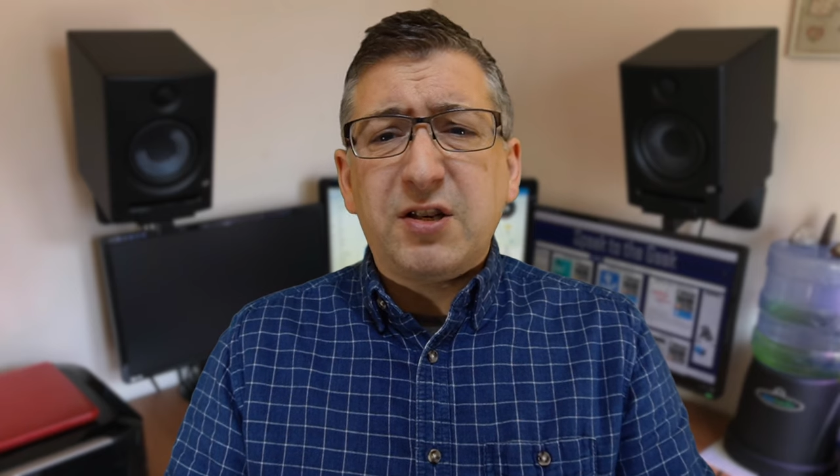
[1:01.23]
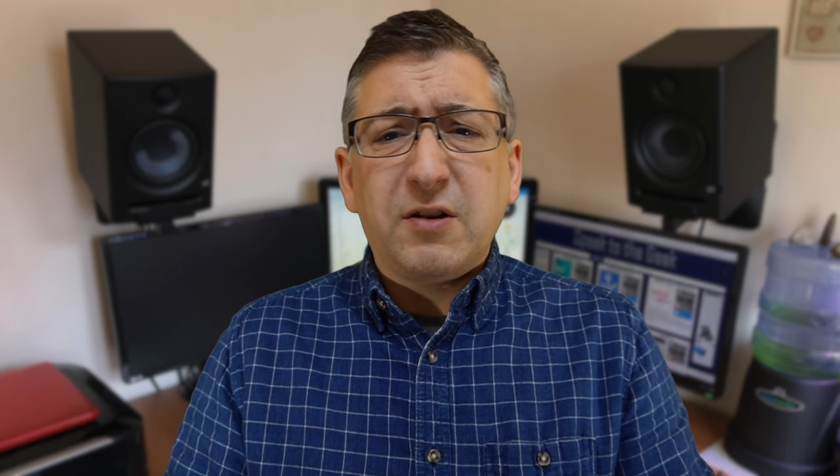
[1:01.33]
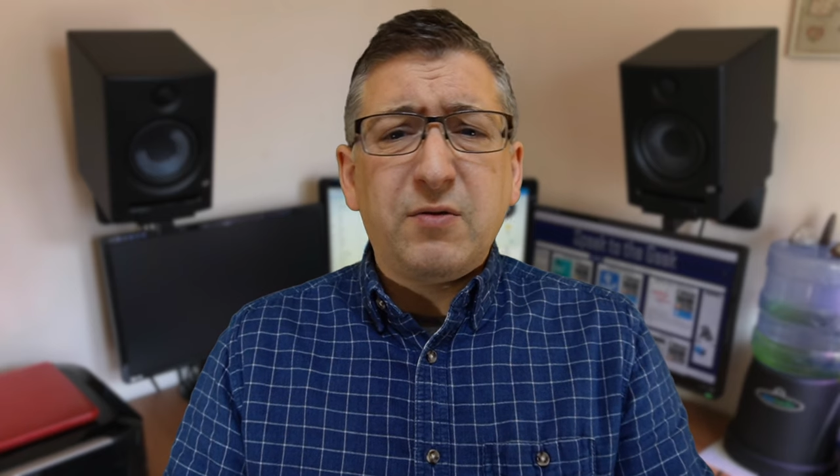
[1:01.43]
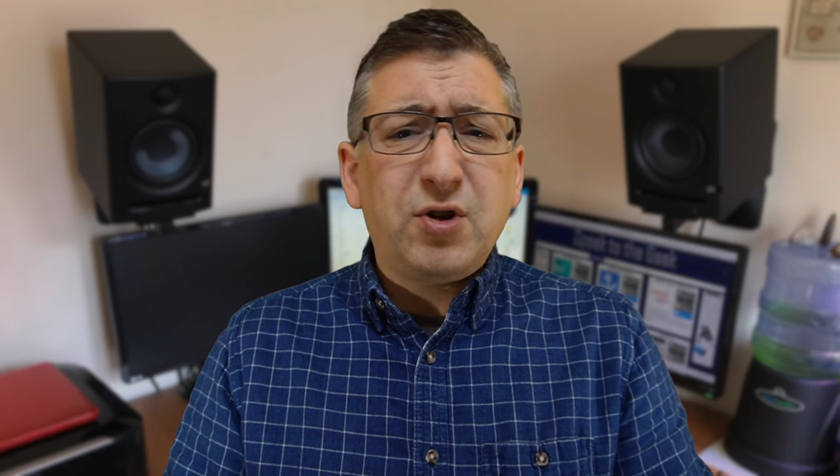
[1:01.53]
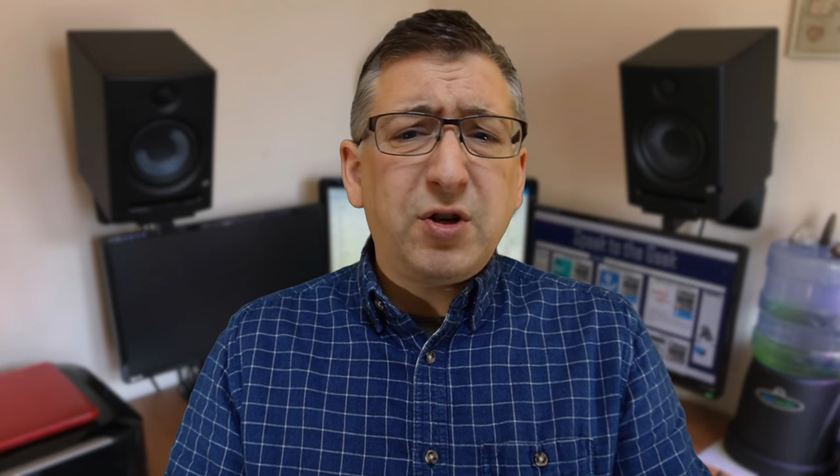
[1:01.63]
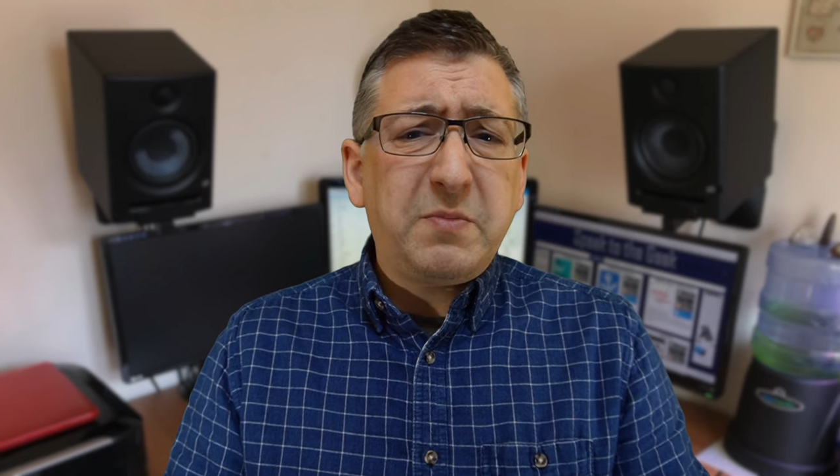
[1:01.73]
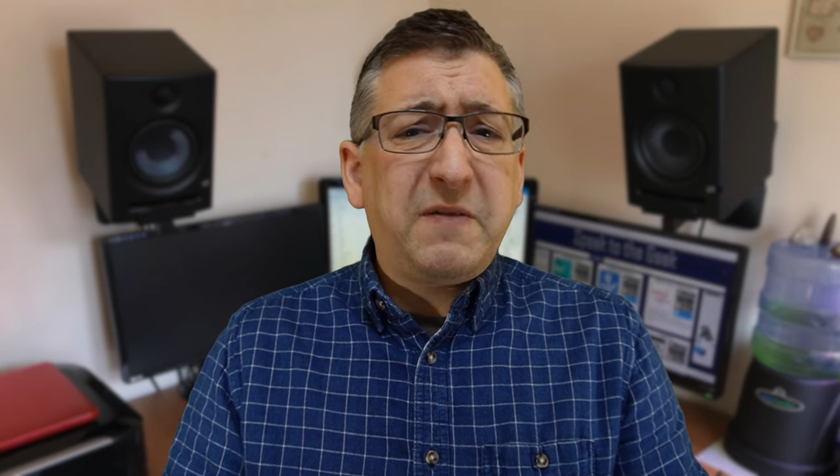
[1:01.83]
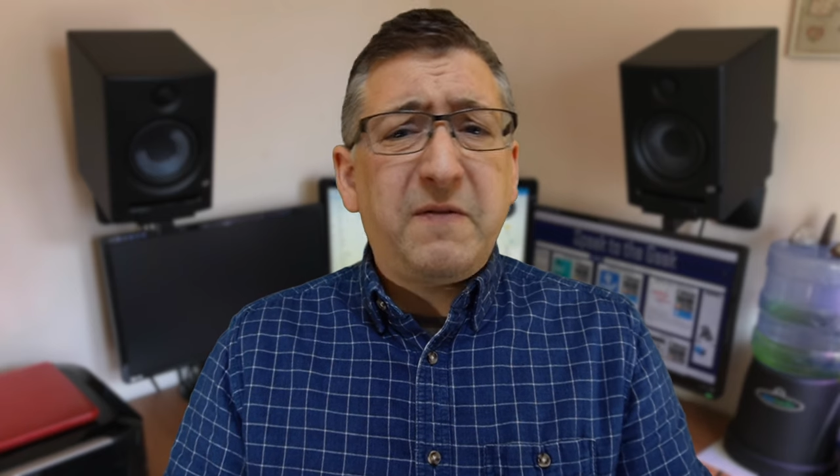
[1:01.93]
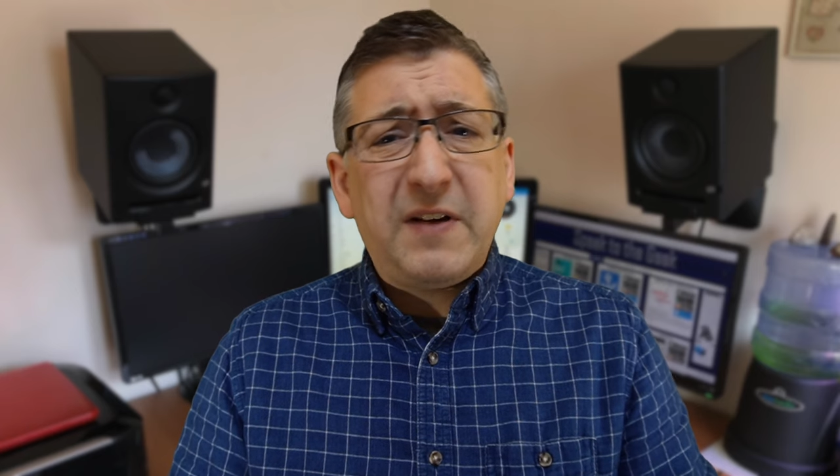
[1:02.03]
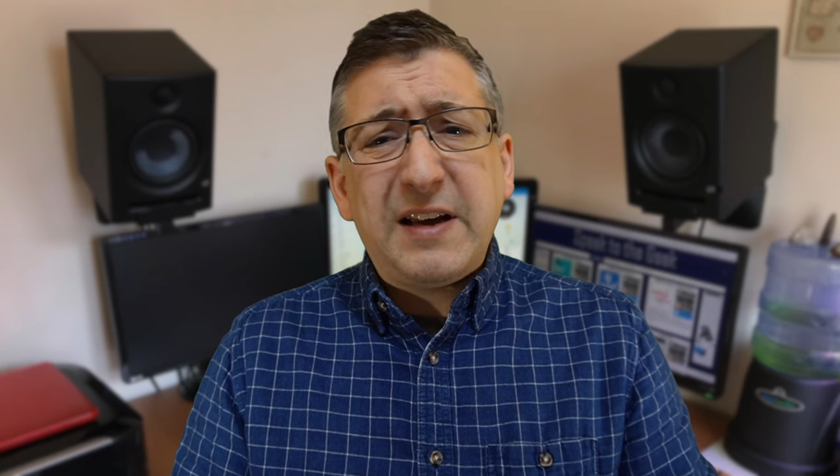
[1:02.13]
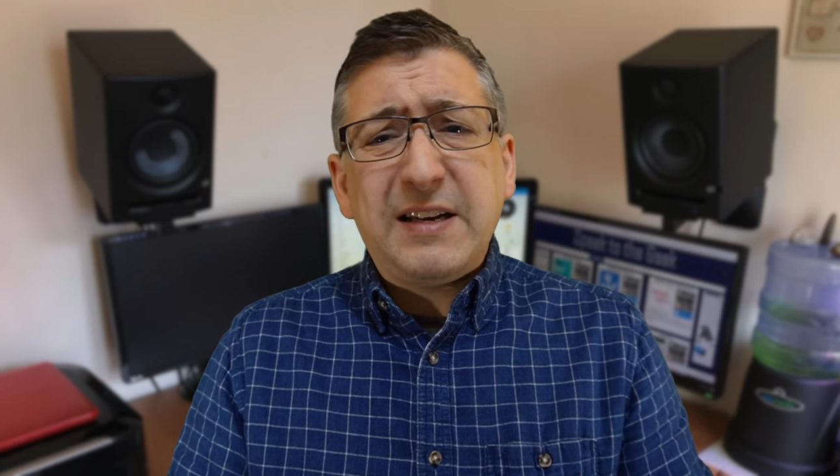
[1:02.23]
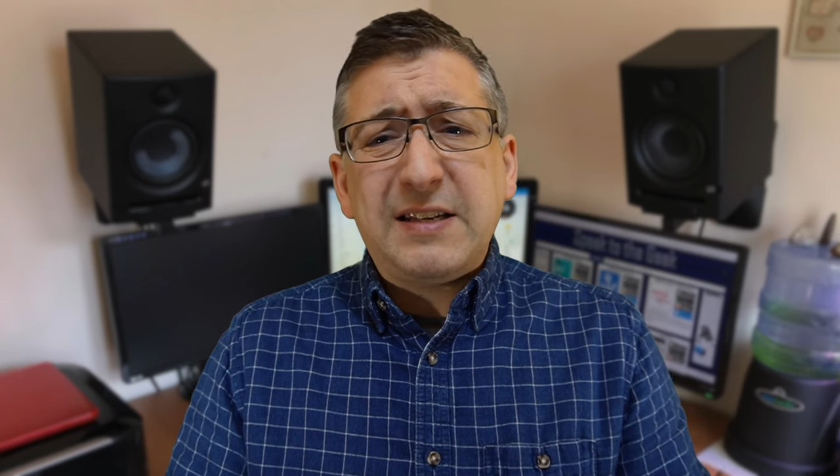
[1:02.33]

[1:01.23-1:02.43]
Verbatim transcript: so should be fairly